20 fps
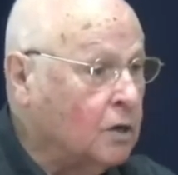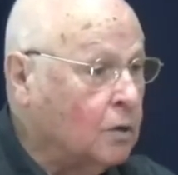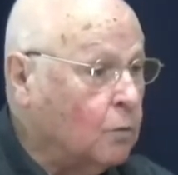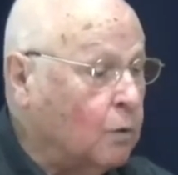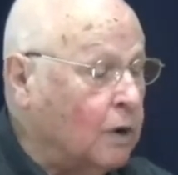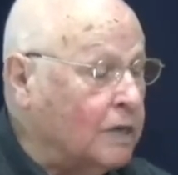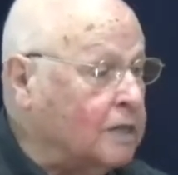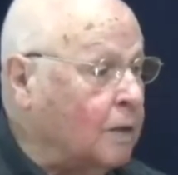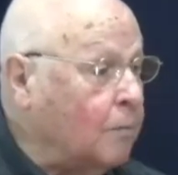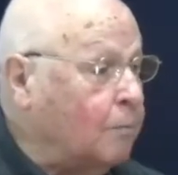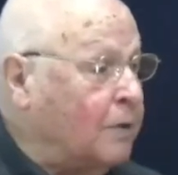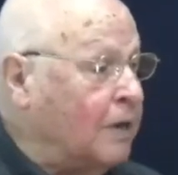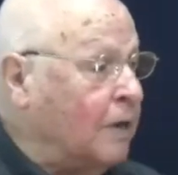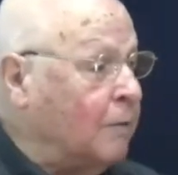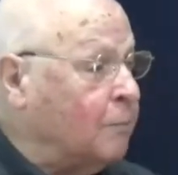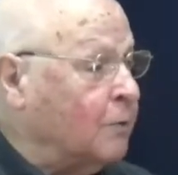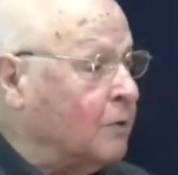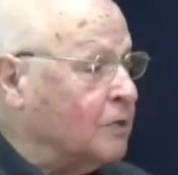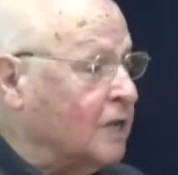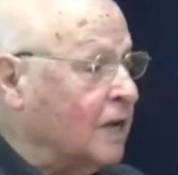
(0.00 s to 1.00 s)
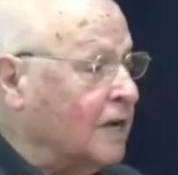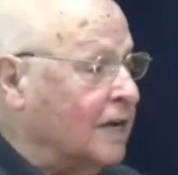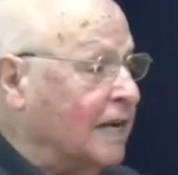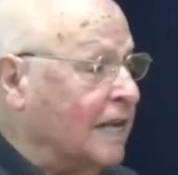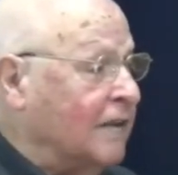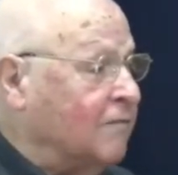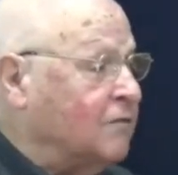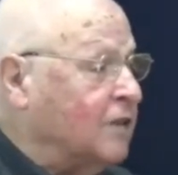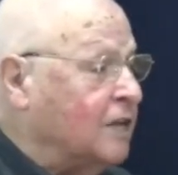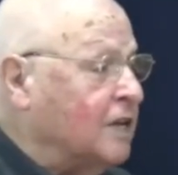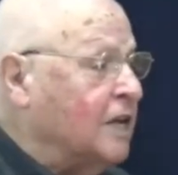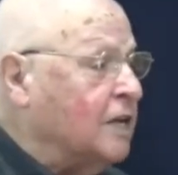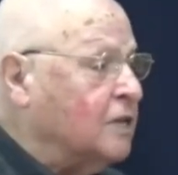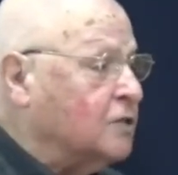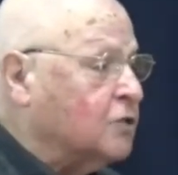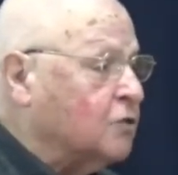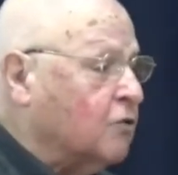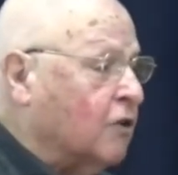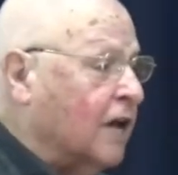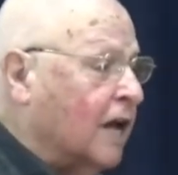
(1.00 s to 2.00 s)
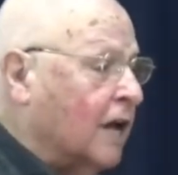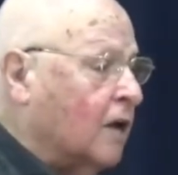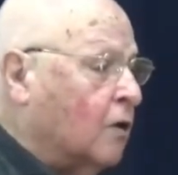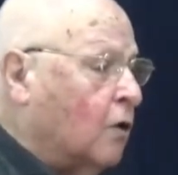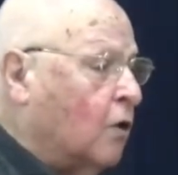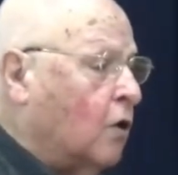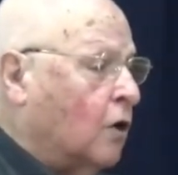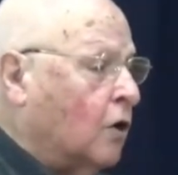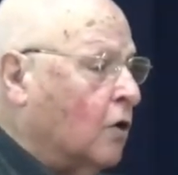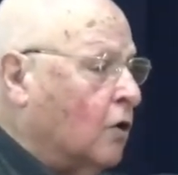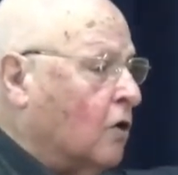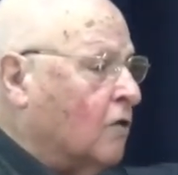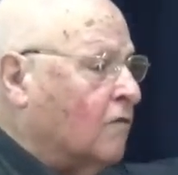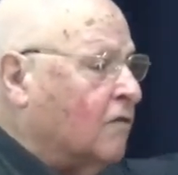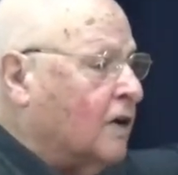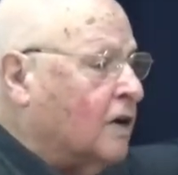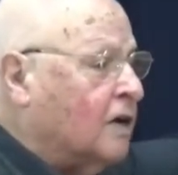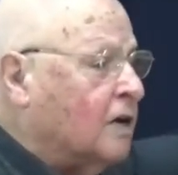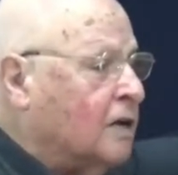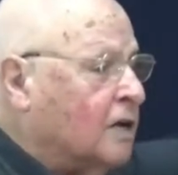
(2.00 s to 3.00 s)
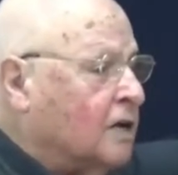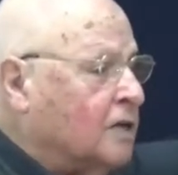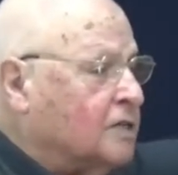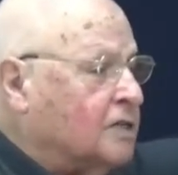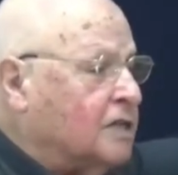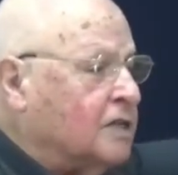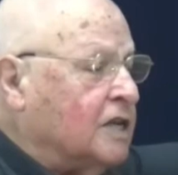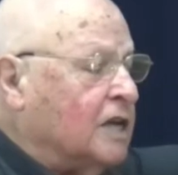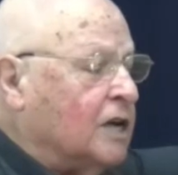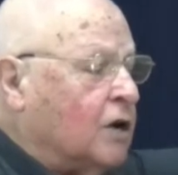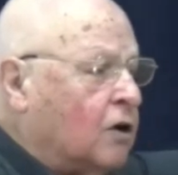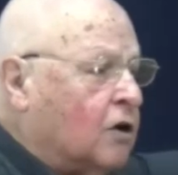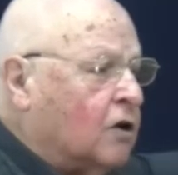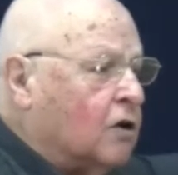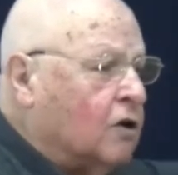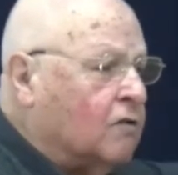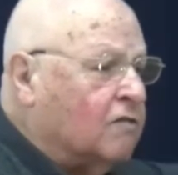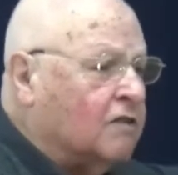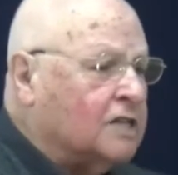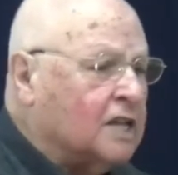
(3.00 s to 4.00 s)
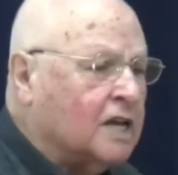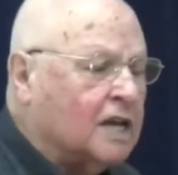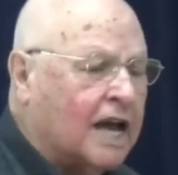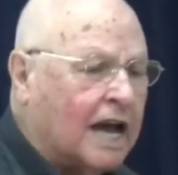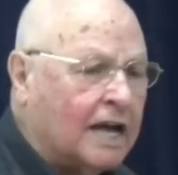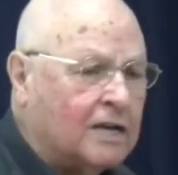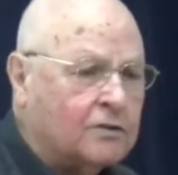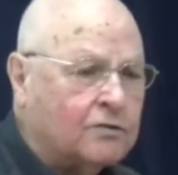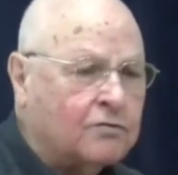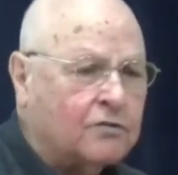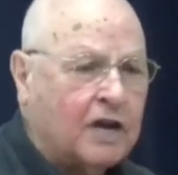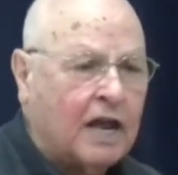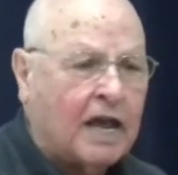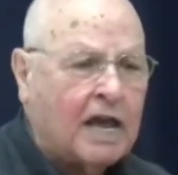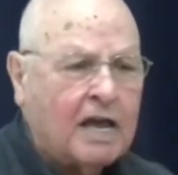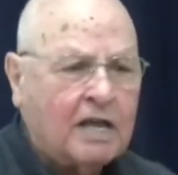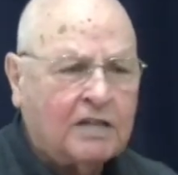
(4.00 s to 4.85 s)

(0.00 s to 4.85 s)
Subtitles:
When the people that lived in Israel all over the country,